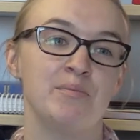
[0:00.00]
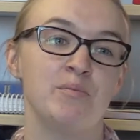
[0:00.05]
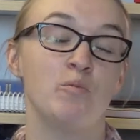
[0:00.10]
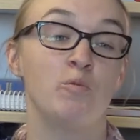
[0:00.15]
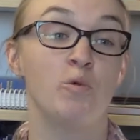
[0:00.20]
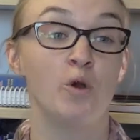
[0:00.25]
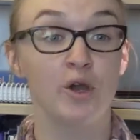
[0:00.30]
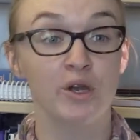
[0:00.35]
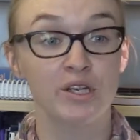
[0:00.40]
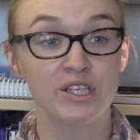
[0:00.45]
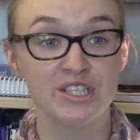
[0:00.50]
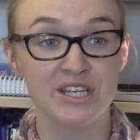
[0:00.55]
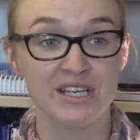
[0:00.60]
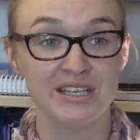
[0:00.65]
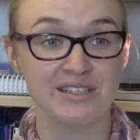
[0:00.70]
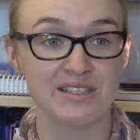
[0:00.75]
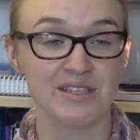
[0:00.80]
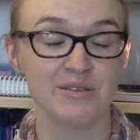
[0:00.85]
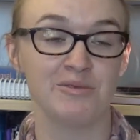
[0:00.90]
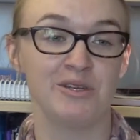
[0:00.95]

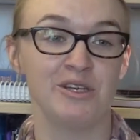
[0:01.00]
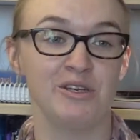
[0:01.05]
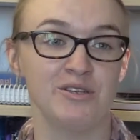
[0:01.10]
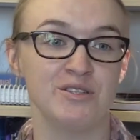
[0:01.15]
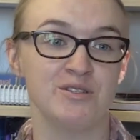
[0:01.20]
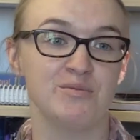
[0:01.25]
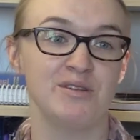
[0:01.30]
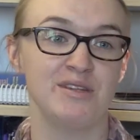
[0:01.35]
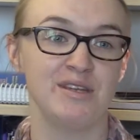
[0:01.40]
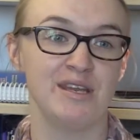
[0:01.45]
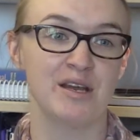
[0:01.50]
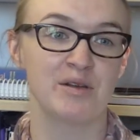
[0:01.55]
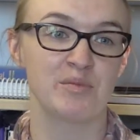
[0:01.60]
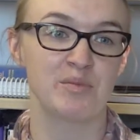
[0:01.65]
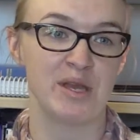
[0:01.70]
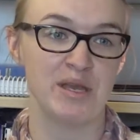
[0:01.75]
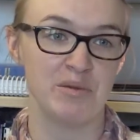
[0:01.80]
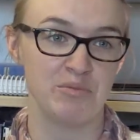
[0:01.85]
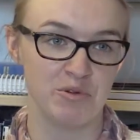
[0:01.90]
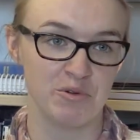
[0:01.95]
worksheets that we use with young
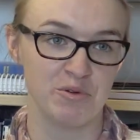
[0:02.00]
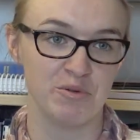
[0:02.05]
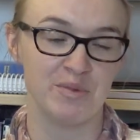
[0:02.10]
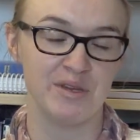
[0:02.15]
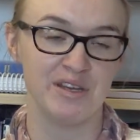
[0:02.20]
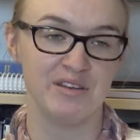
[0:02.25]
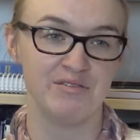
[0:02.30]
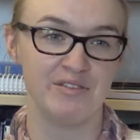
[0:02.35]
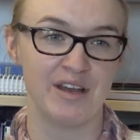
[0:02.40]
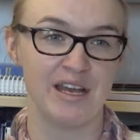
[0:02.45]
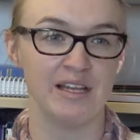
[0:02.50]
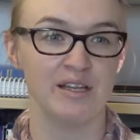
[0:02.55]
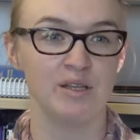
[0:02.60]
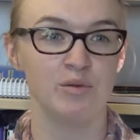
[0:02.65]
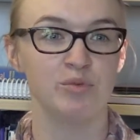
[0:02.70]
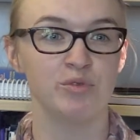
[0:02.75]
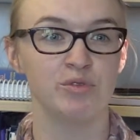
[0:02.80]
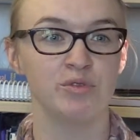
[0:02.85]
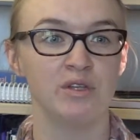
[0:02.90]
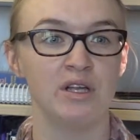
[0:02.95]
people will be
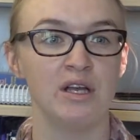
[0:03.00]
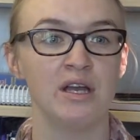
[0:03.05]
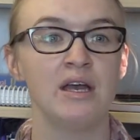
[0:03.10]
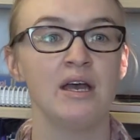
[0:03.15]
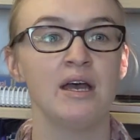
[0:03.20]
available,